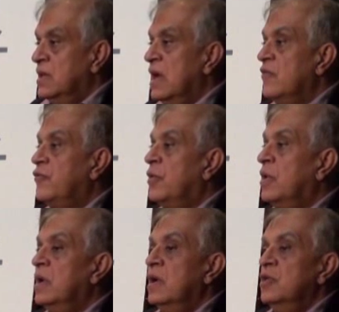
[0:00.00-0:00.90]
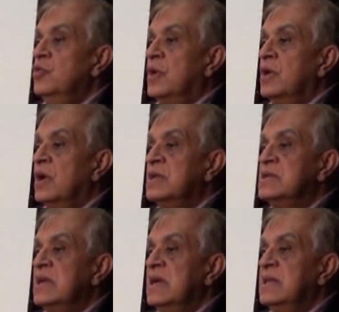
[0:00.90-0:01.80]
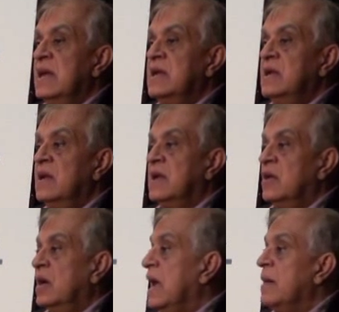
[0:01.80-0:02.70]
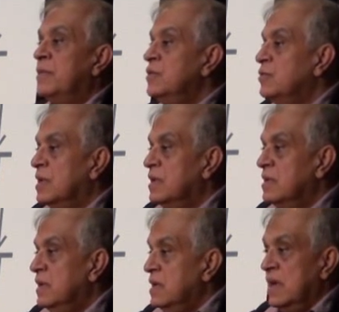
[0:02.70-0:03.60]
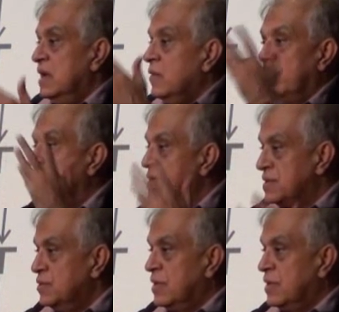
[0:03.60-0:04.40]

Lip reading: therefore you cannot say that it cannot happen to any of us.